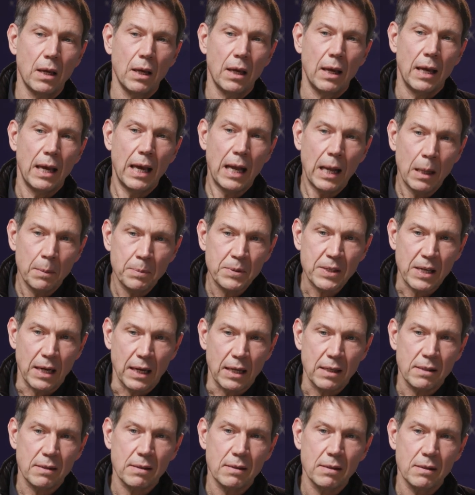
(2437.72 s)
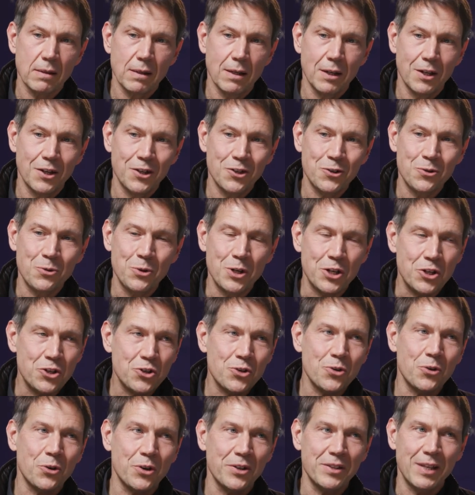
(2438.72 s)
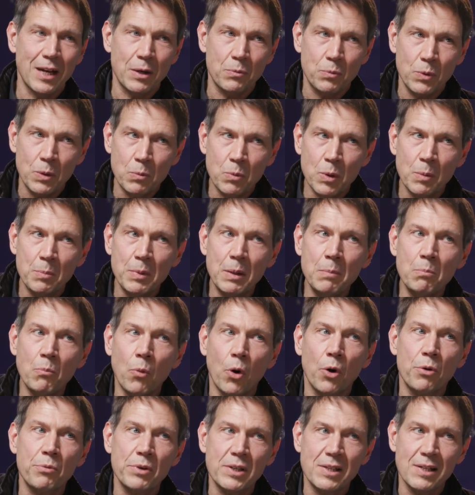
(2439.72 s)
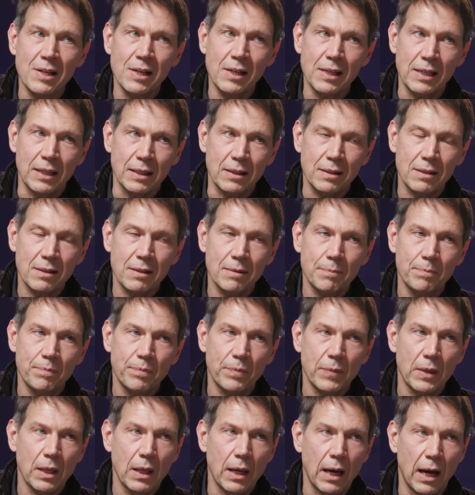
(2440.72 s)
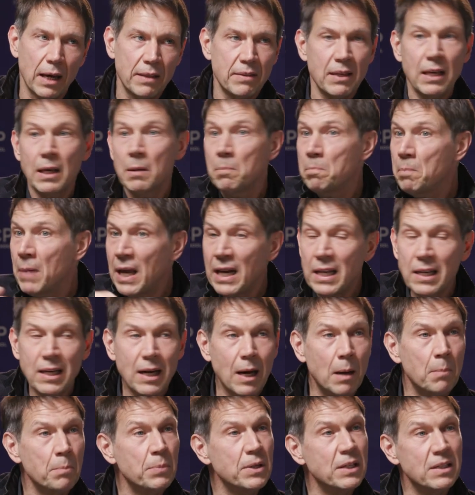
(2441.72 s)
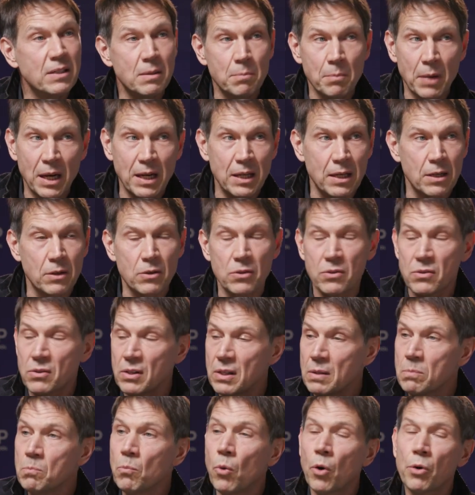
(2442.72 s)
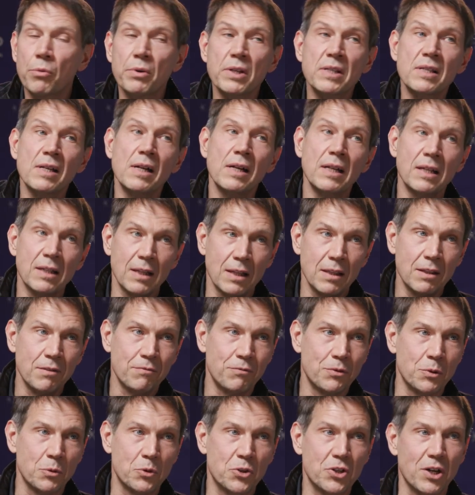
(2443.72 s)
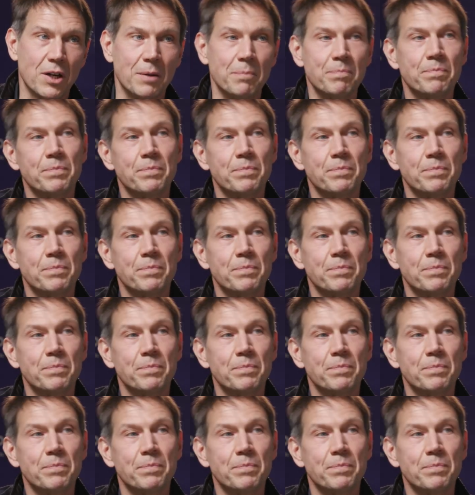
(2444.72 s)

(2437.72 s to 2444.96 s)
helps us to ensure that we will be more resilient, I think in many companies, in many industries, more resilient in the future.